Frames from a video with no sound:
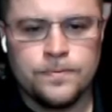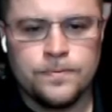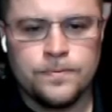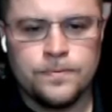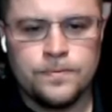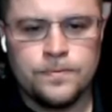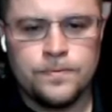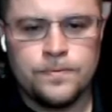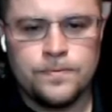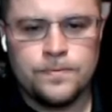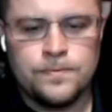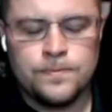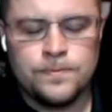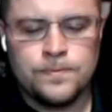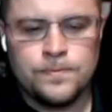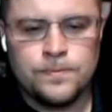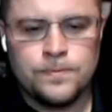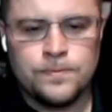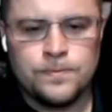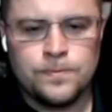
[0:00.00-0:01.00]

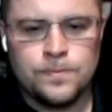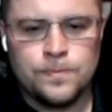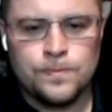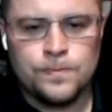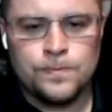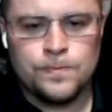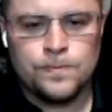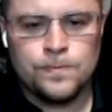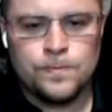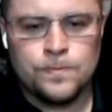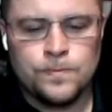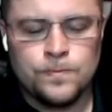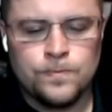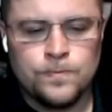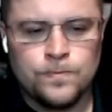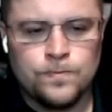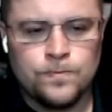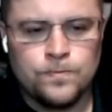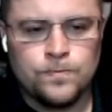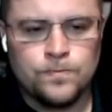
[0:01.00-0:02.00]

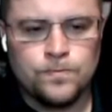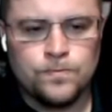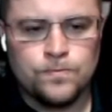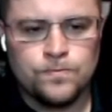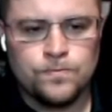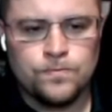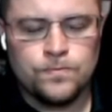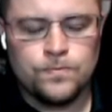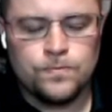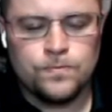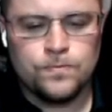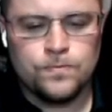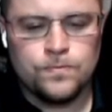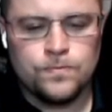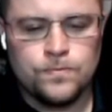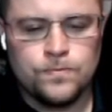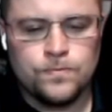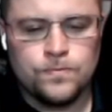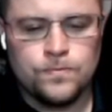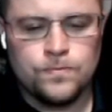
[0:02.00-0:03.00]

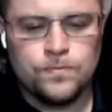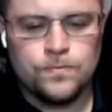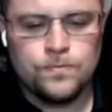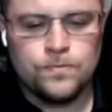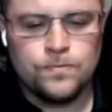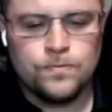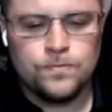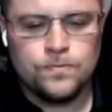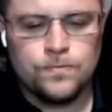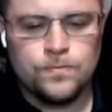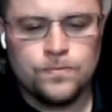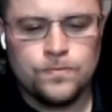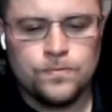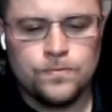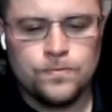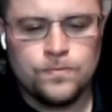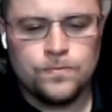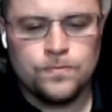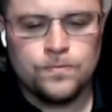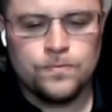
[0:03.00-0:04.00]

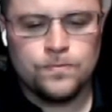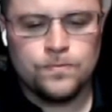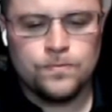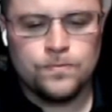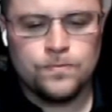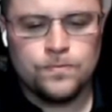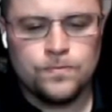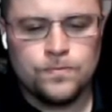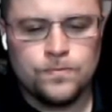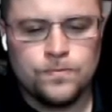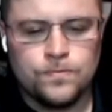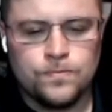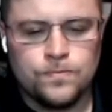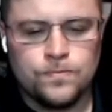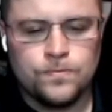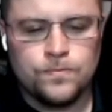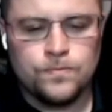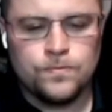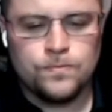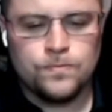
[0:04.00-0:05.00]

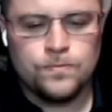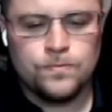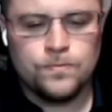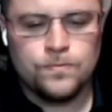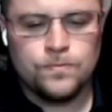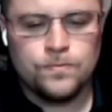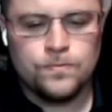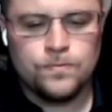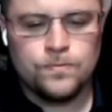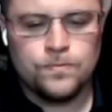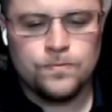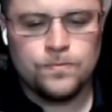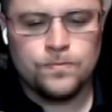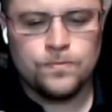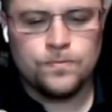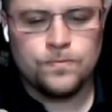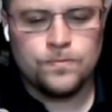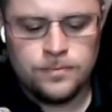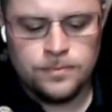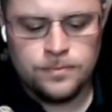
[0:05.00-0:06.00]

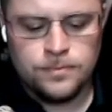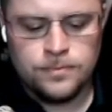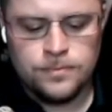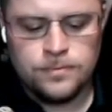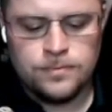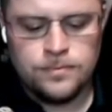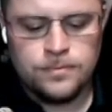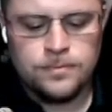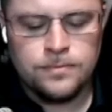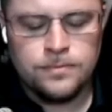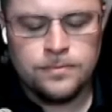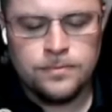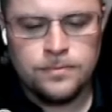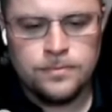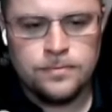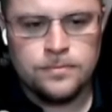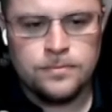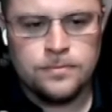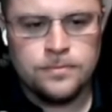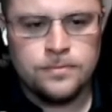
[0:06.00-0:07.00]

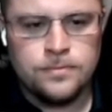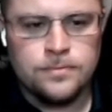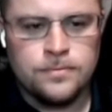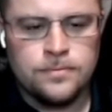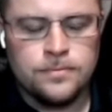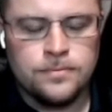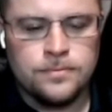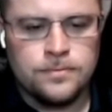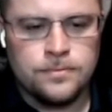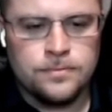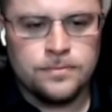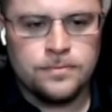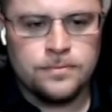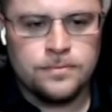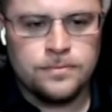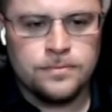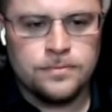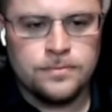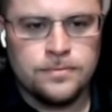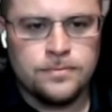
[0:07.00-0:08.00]
No words are spoken by the person on screen.